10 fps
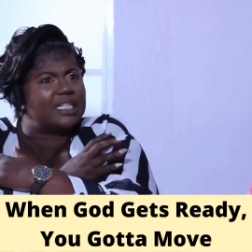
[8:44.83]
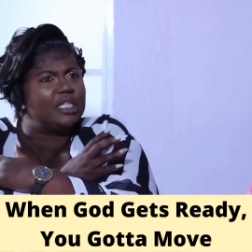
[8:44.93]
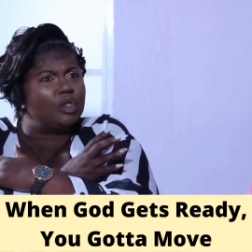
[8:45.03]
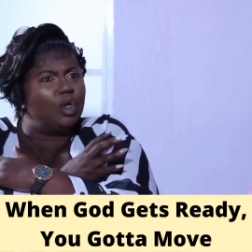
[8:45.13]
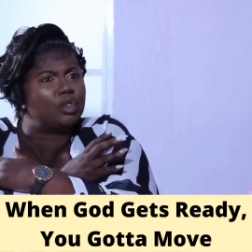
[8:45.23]
I
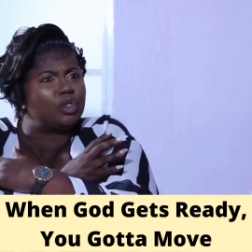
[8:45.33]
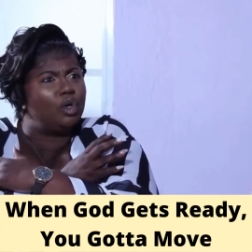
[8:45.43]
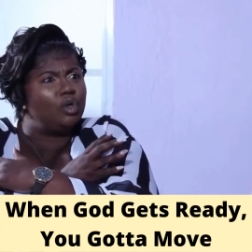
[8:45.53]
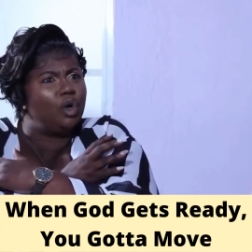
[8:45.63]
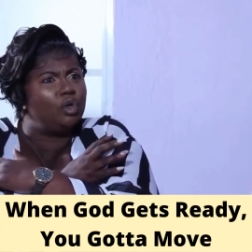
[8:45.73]
said it out
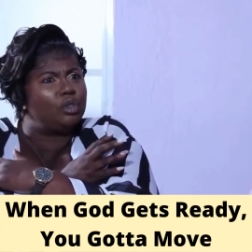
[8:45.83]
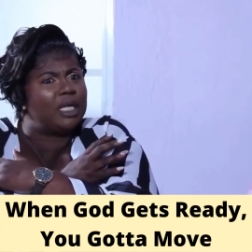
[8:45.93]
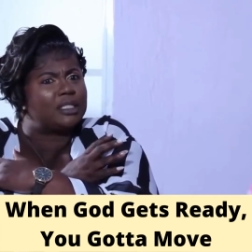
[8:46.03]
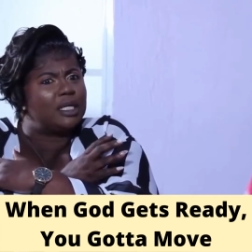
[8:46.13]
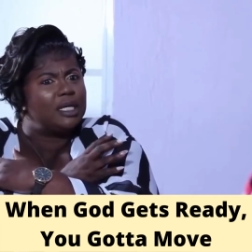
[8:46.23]
so loud
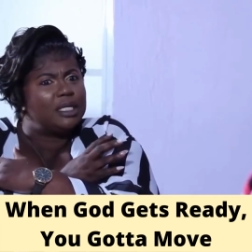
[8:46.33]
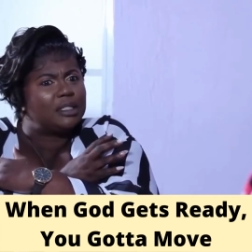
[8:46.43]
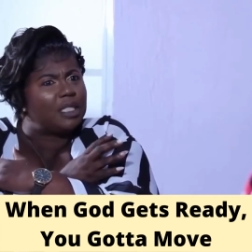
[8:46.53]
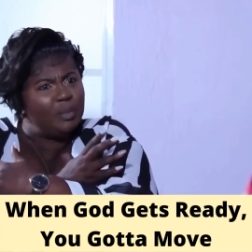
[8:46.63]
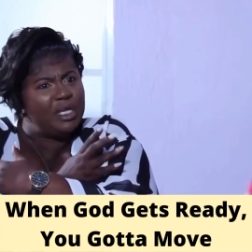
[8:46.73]
that
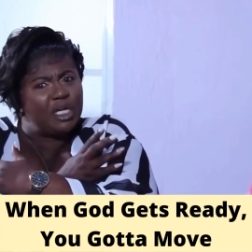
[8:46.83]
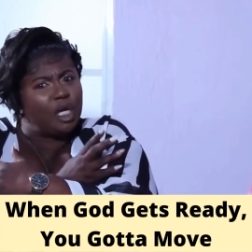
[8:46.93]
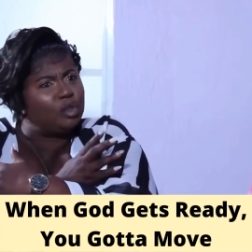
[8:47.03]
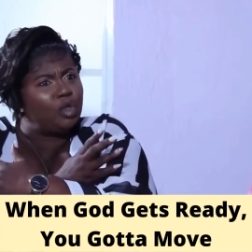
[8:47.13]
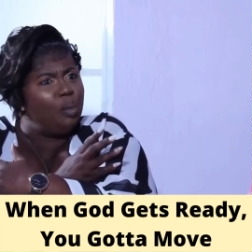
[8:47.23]

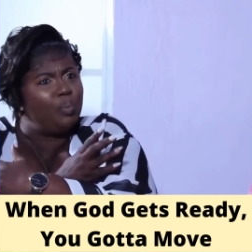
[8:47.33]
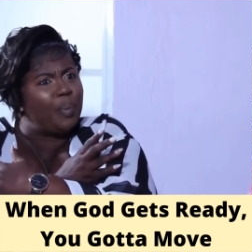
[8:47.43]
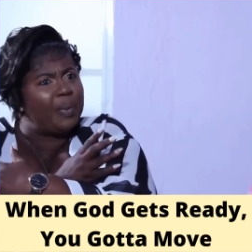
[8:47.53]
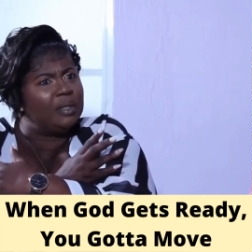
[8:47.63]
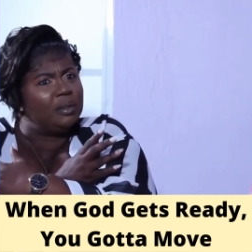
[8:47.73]
Tamika
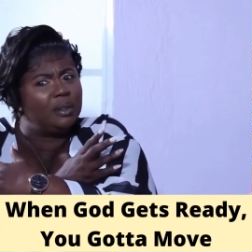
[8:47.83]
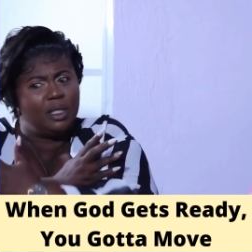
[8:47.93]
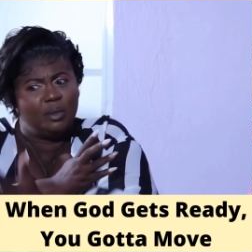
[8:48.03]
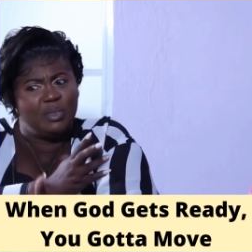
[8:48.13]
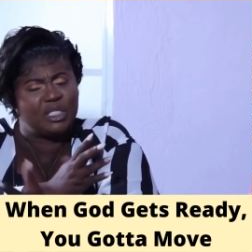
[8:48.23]
jump up and
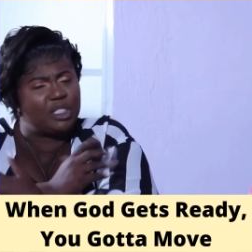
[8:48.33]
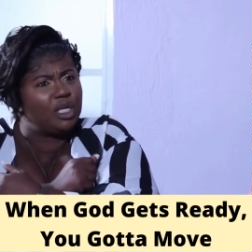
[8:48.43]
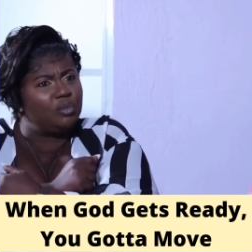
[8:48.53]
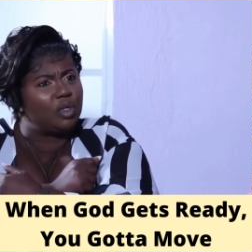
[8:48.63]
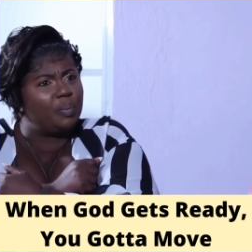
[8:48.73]
Miss
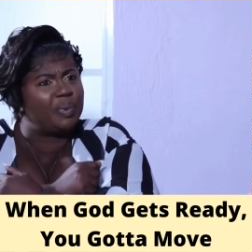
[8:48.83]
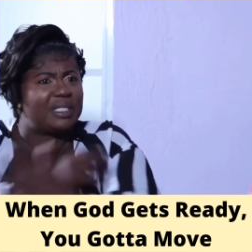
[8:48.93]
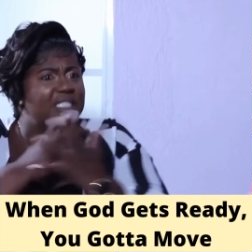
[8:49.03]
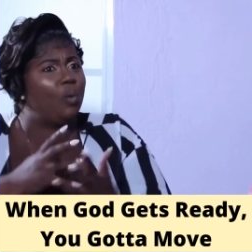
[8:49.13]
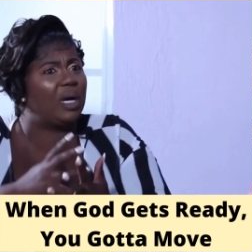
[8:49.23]
James jump
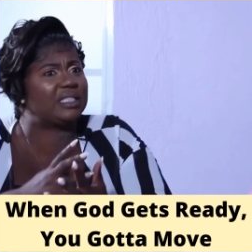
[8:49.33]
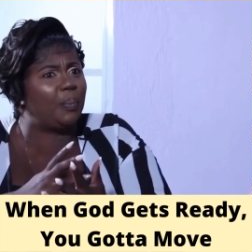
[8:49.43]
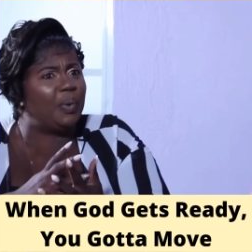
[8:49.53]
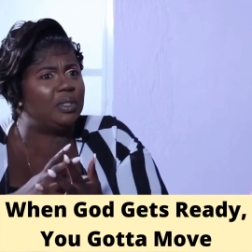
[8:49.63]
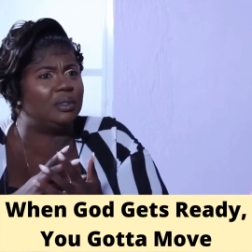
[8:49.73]
up and say, what
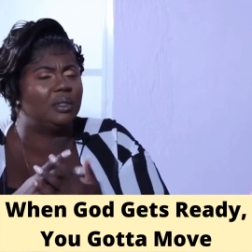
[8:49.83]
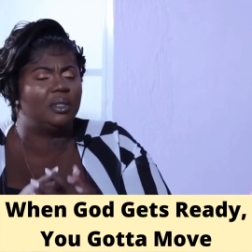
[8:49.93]
happened?